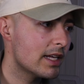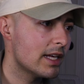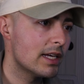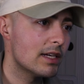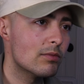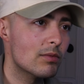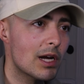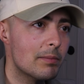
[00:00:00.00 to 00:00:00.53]

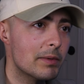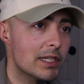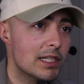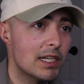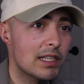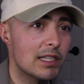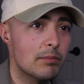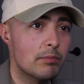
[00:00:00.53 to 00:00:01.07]
and Rob
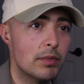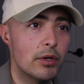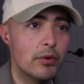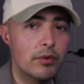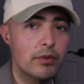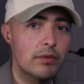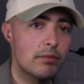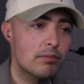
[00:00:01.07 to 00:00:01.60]
McNelley
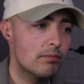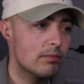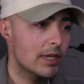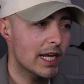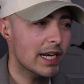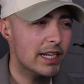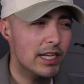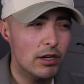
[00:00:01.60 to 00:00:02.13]
both
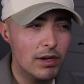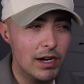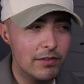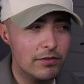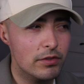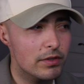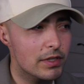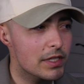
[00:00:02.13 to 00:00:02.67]
kind of go
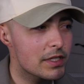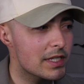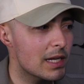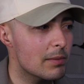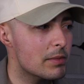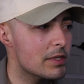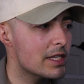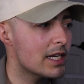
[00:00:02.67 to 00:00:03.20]
after this
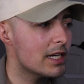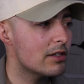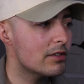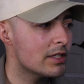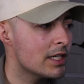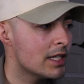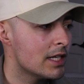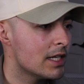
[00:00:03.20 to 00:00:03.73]
type of
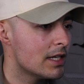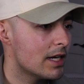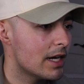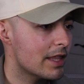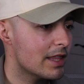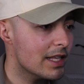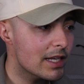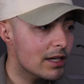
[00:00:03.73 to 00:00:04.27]
sound. I
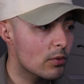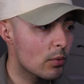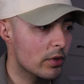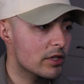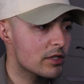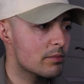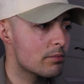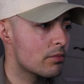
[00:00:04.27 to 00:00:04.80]
think it
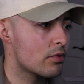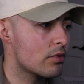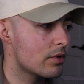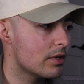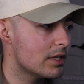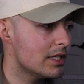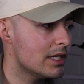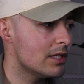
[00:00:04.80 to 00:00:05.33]
works
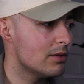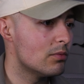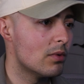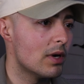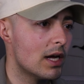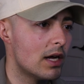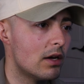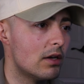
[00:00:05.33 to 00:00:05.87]
pretty
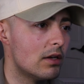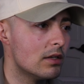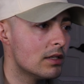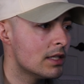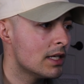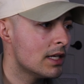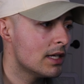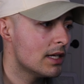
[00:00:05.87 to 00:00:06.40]
well
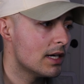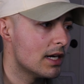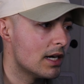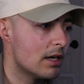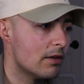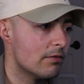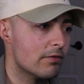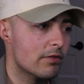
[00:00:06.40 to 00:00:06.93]

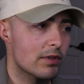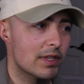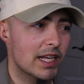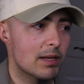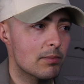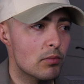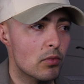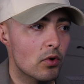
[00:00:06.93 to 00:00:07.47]
for
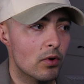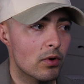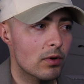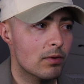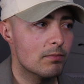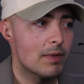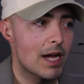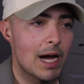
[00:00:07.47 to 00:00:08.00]
like
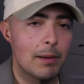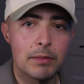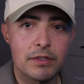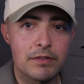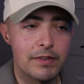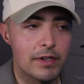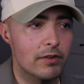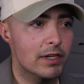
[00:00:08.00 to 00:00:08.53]
more
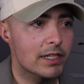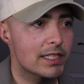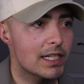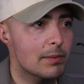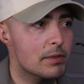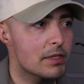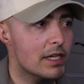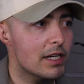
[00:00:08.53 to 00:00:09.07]
atmospheric
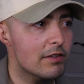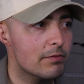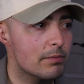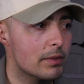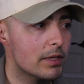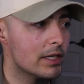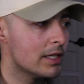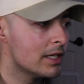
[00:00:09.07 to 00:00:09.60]
type stuff,
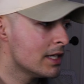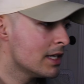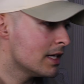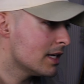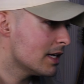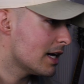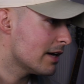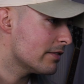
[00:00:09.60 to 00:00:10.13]
but
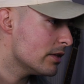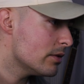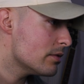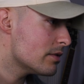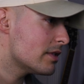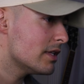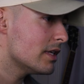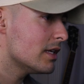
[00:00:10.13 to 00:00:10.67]
I've
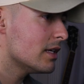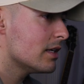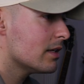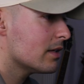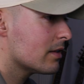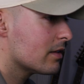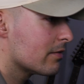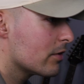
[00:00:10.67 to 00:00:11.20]
used
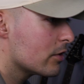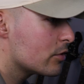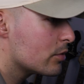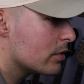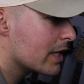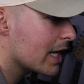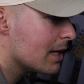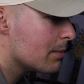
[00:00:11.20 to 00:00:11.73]
the
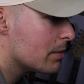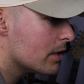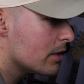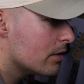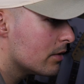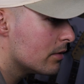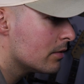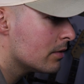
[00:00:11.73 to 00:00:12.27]
virtual
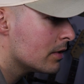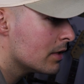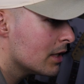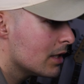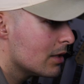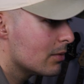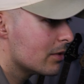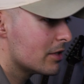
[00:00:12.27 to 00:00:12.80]
capo,
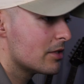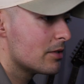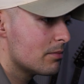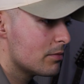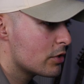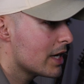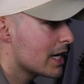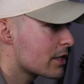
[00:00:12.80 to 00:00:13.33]

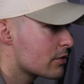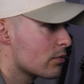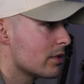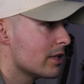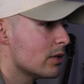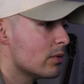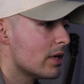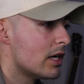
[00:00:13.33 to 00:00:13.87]
which tracks
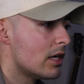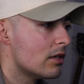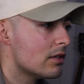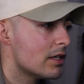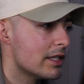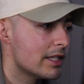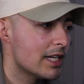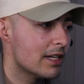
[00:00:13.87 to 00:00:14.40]
really well
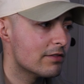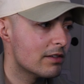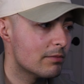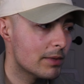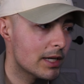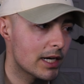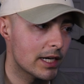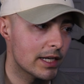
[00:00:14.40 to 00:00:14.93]
on the
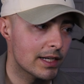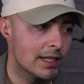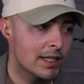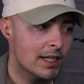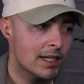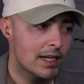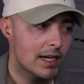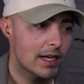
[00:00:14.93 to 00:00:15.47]
FM9.
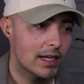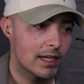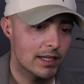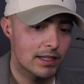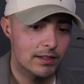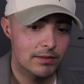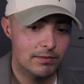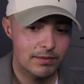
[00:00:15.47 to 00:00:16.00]

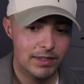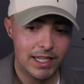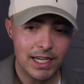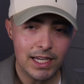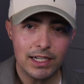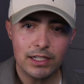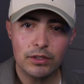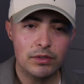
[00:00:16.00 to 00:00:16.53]
And they
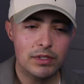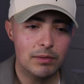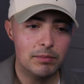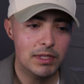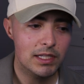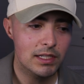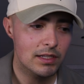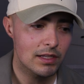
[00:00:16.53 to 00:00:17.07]
kind of do
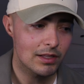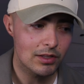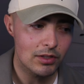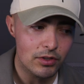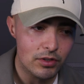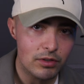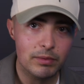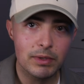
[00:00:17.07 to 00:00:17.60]
something a
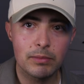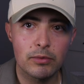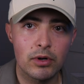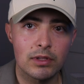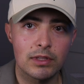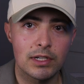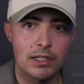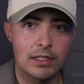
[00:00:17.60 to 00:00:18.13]
little bit more
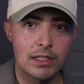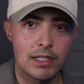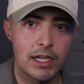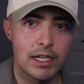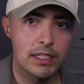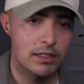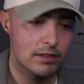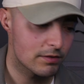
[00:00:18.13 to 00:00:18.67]
along the
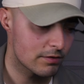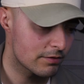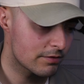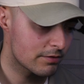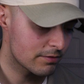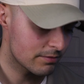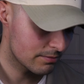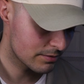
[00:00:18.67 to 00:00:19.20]
lines
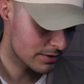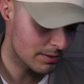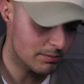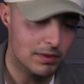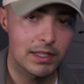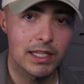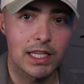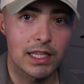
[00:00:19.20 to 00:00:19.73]
of
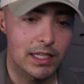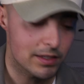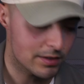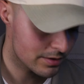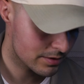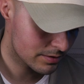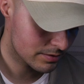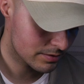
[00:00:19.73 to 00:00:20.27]
something like this.